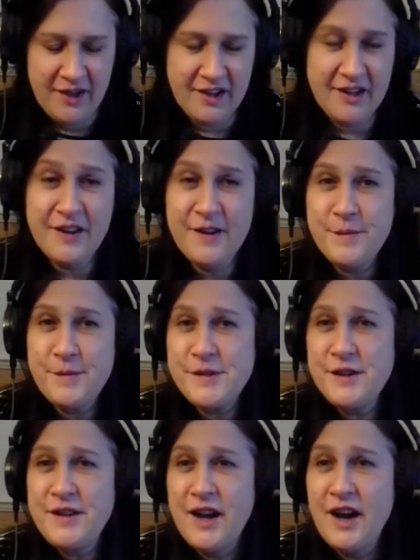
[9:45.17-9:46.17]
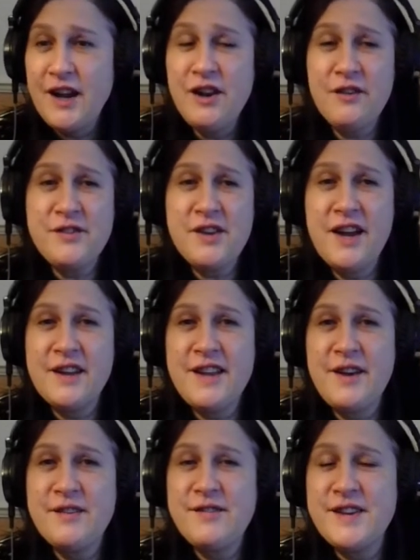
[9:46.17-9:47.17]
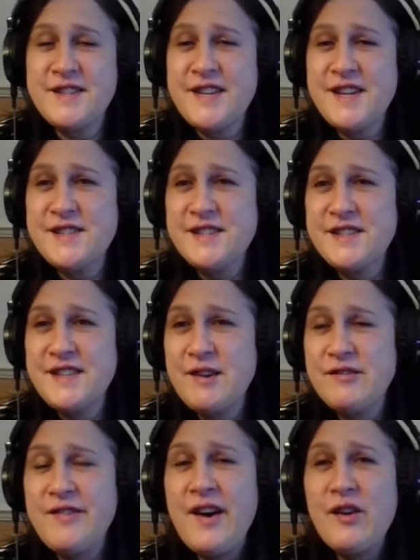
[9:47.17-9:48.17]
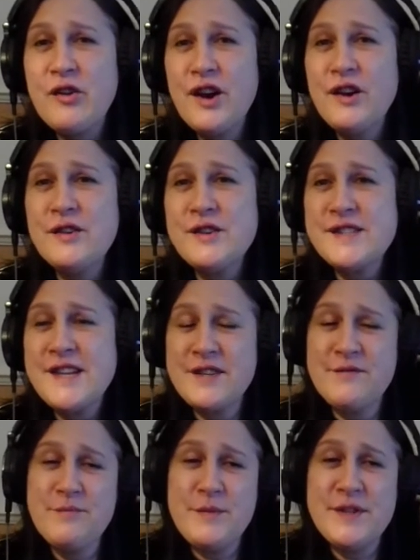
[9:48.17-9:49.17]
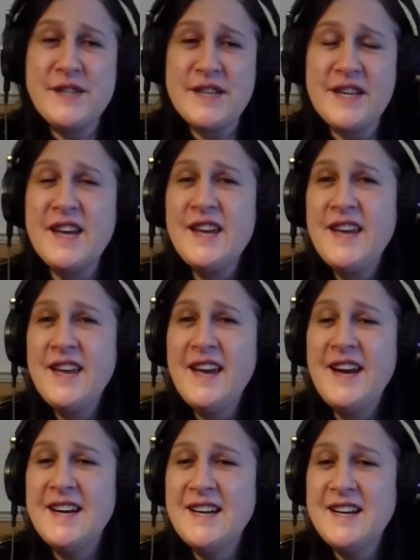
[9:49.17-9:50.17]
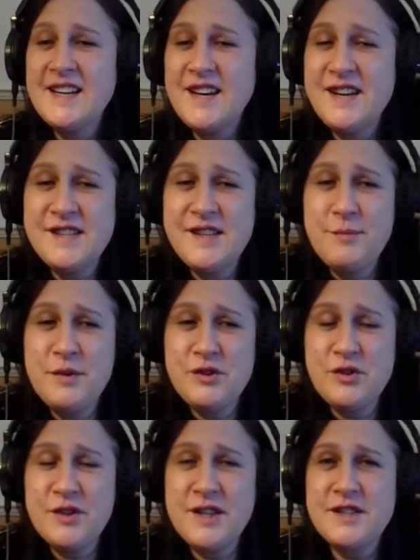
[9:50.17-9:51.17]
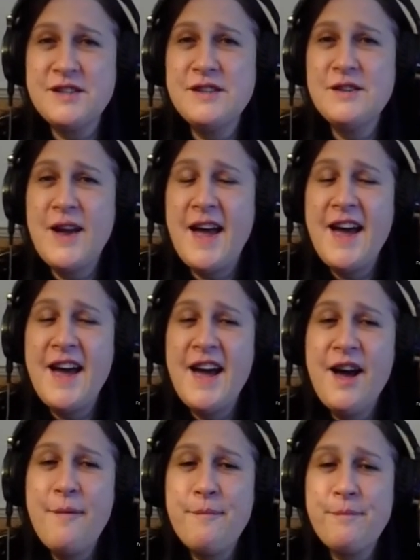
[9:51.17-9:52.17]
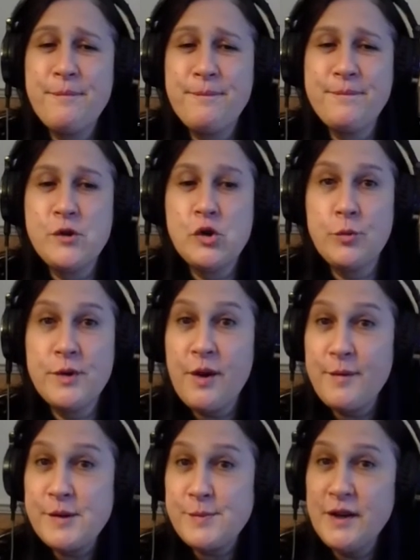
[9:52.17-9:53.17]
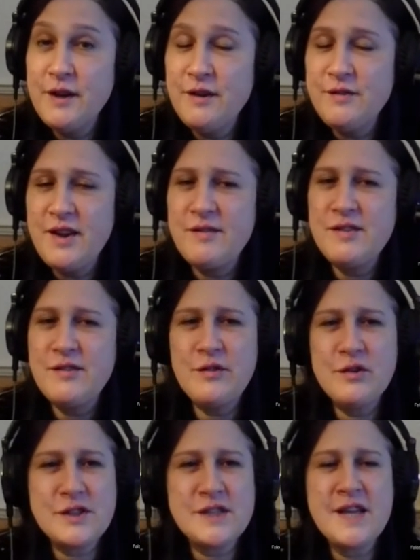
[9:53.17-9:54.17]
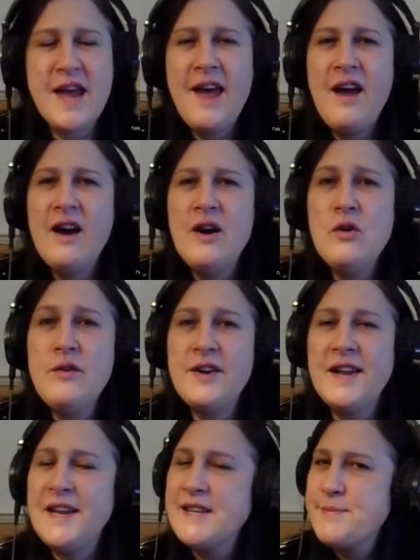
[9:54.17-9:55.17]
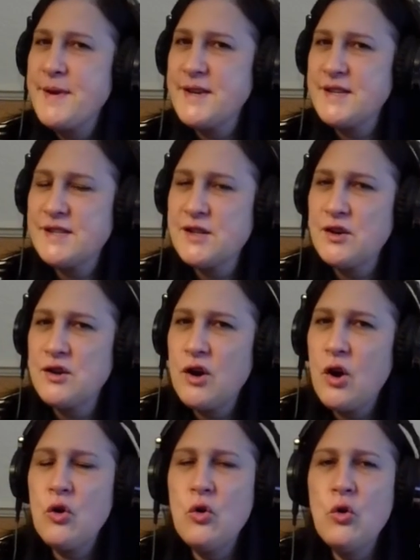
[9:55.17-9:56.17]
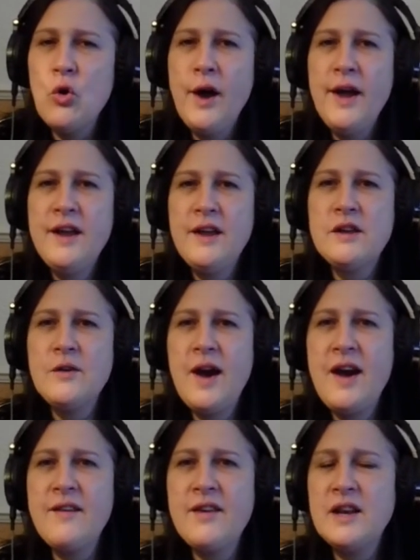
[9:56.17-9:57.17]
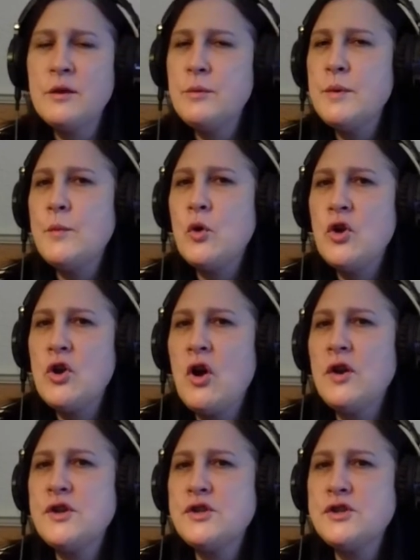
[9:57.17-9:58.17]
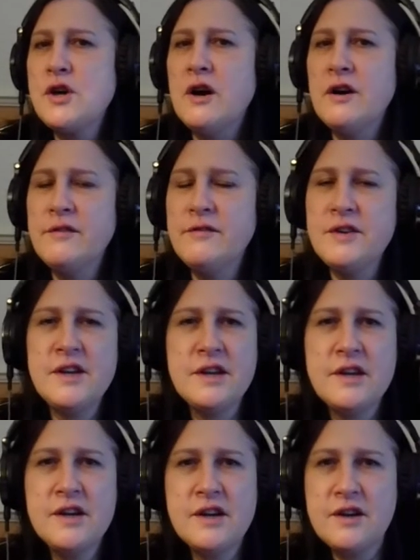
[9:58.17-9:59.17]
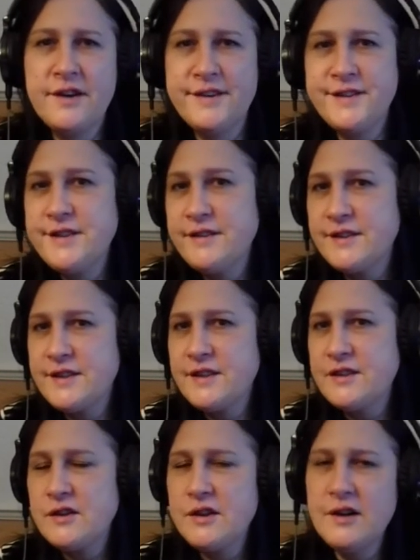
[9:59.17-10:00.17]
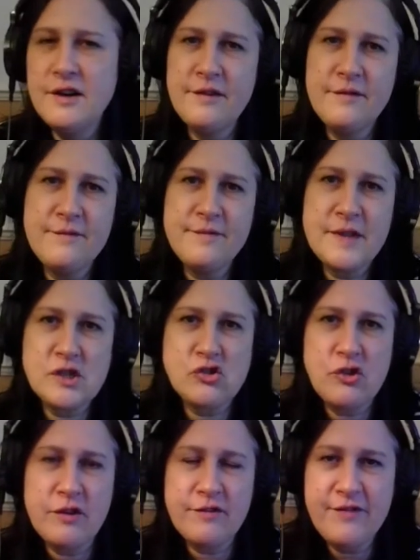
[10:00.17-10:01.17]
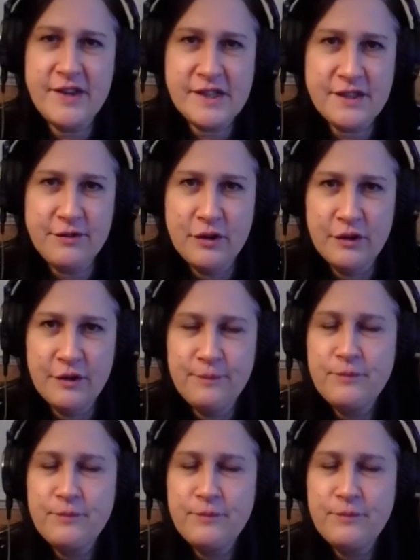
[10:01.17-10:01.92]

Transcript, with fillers: Uh, so yeah, I love that. That was fantastic. That was Falco Sound of Music. Uh, guys, hope you enjoyed that too. Um, join me in the comments below if you have any thoughts or feelings about this song, or you have a little bit more knowledge on the concert um, stroke festival.